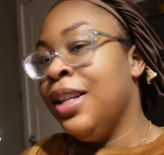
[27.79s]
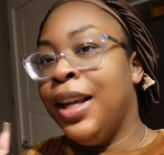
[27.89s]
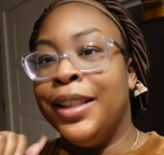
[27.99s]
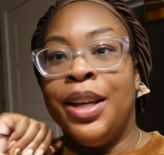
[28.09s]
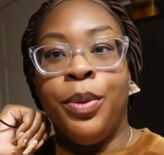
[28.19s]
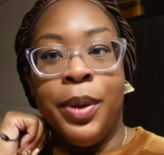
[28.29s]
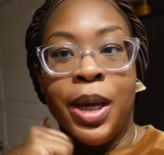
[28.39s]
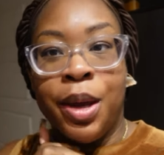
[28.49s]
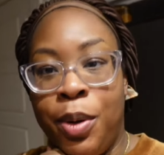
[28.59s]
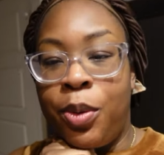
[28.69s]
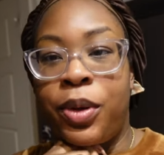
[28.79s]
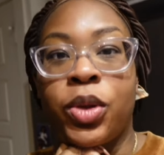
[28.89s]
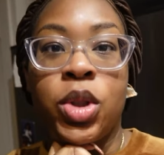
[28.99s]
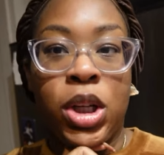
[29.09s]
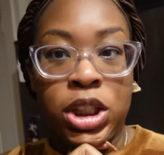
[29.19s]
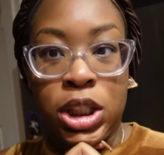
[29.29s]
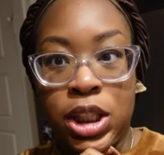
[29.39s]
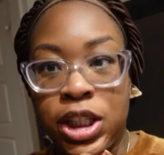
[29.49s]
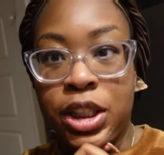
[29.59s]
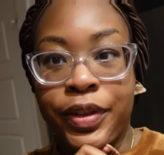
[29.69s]
Last time when we came home, there was dog shit
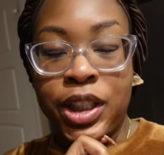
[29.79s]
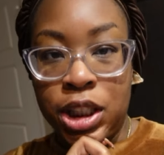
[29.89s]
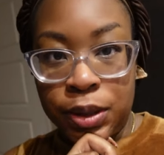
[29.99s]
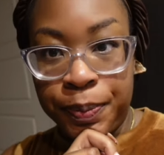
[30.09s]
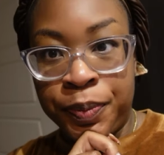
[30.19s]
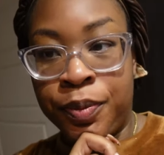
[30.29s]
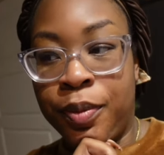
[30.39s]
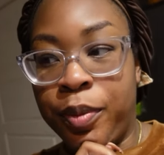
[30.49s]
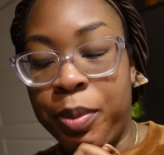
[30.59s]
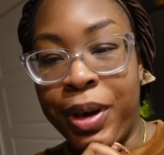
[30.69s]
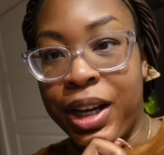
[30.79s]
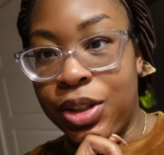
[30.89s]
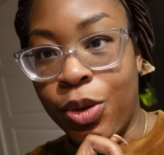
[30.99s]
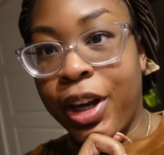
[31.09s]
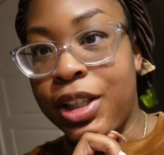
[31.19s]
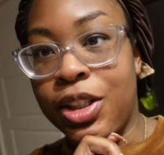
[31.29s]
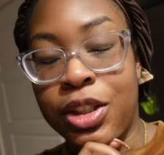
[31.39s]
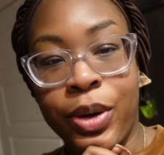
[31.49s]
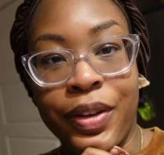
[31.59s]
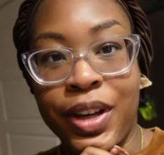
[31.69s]
in the elevator. But my suitcase is
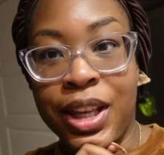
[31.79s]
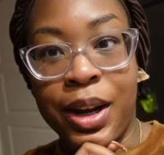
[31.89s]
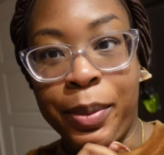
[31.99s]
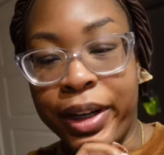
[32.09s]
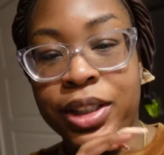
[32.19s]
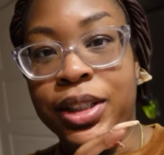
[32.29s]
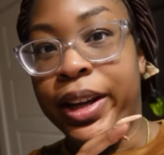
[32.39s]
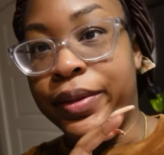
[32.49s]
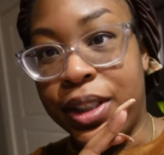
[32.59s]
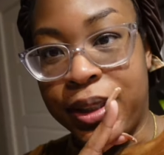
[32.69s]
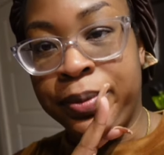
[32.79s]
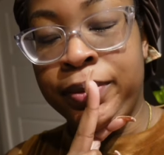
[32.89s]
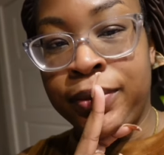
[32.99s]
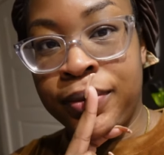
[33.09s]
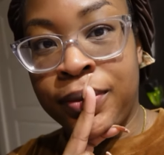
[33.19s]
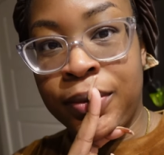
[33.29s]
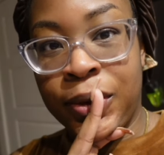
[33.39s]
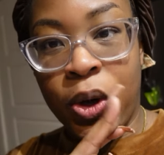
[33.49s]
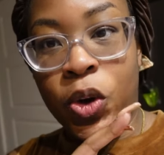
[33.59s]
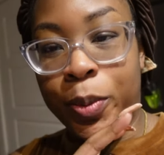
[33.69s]
so heavy that I might just have to
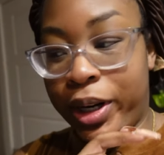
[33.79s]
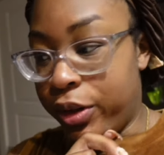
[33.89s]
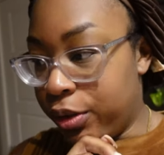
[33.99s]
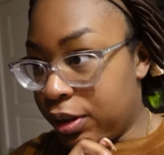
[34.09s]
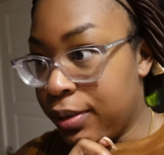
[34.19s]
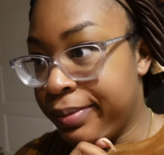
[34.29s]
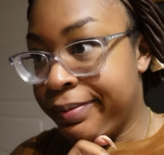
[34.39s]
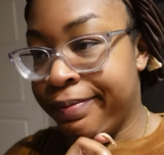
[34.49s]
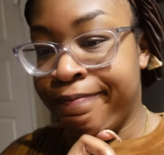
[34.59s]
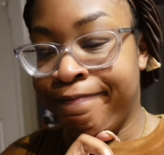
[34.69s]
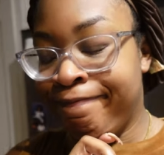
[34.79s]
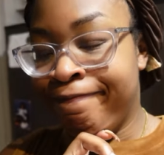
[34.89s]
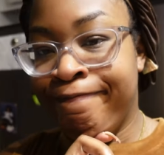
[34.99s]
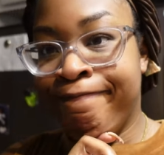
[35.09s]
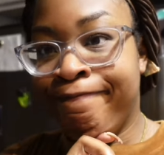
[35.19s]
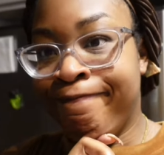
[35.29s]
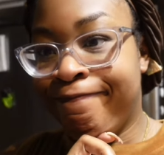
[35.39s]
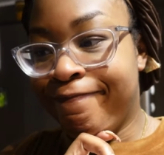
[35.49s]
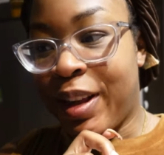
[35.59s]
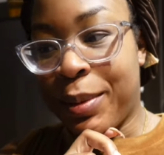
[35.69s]
hold my nose.
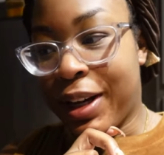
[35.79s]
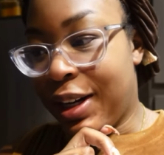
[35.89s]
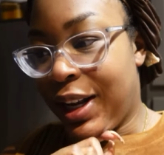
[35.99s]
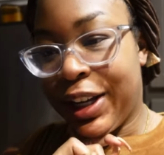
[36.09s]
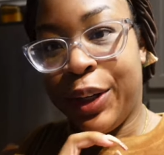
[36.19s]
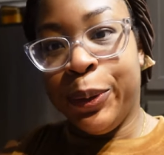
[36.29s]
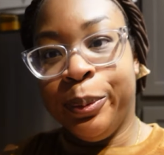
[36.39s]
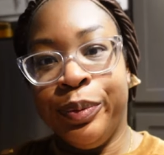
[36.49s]
I'm not gonna lie to you.